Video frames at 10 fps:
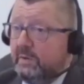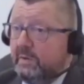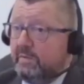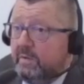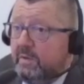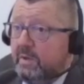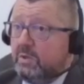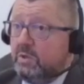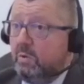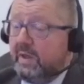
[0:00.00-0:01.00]
So
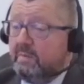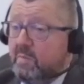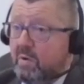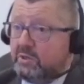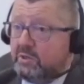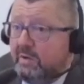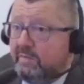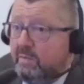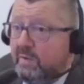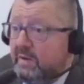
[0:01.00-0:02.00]
you'll get a mortgage
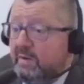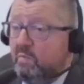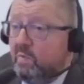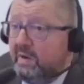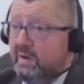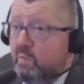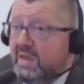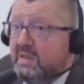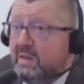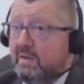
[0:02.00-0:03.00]
offer within a
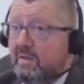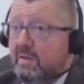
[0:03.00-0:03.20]
week,